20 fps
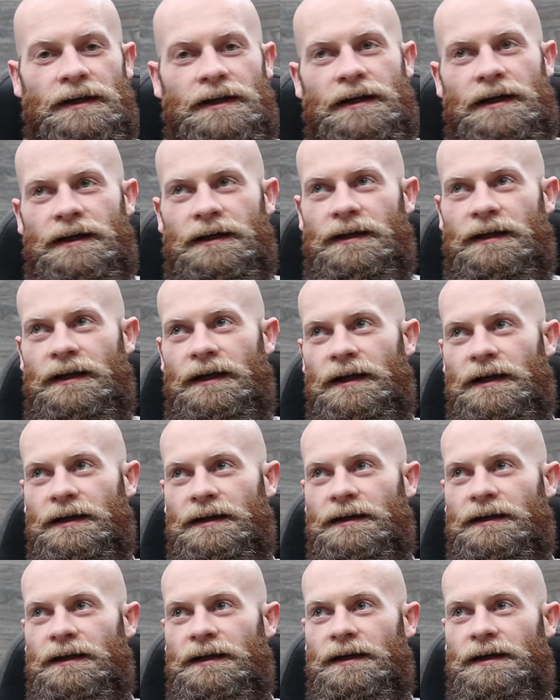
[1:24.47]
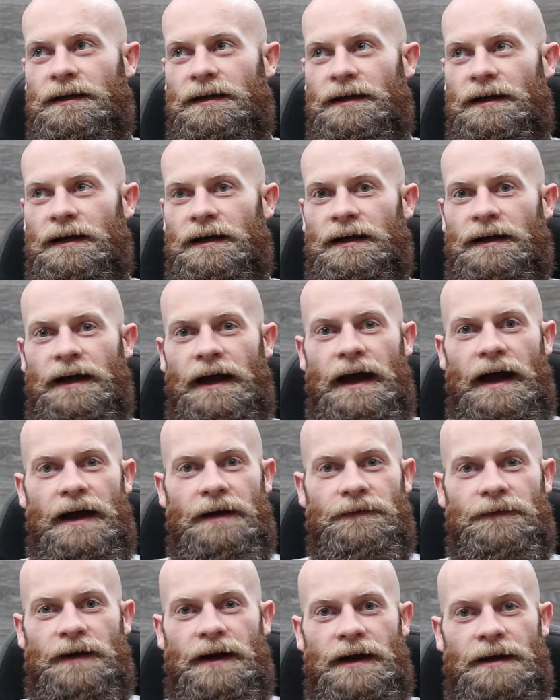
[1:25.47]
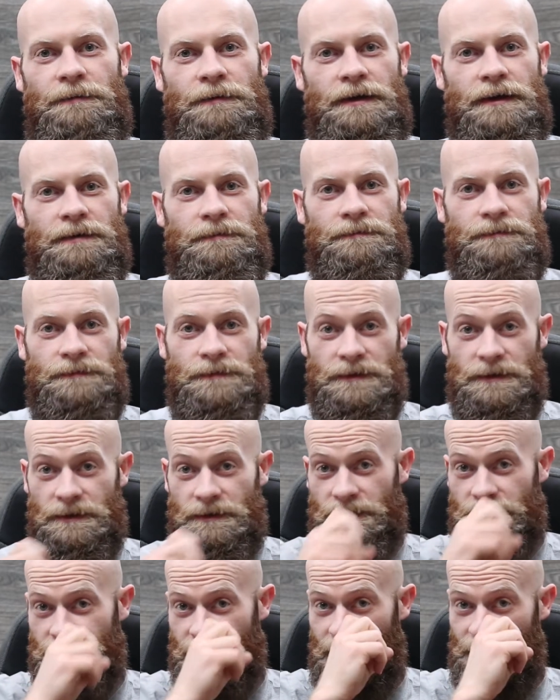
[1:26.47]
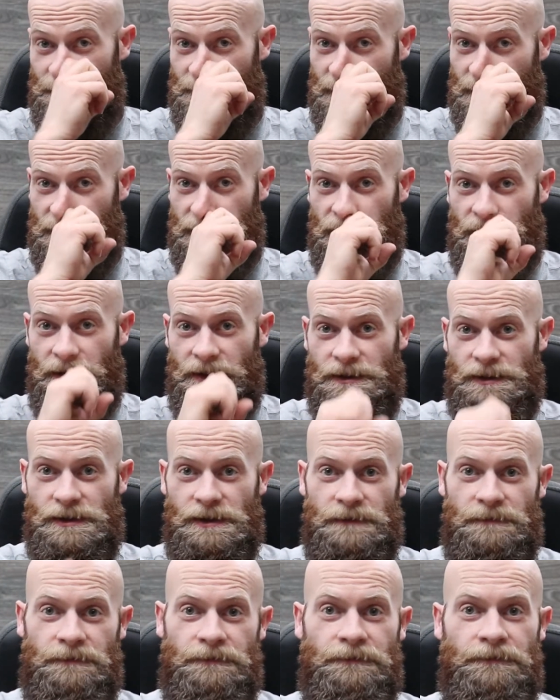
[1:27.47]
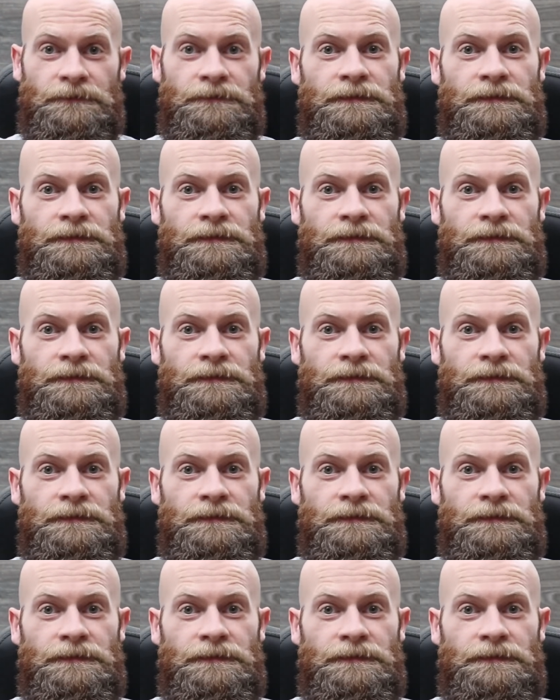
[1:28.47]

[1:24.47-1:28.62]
kind of like a half I-beam type situation.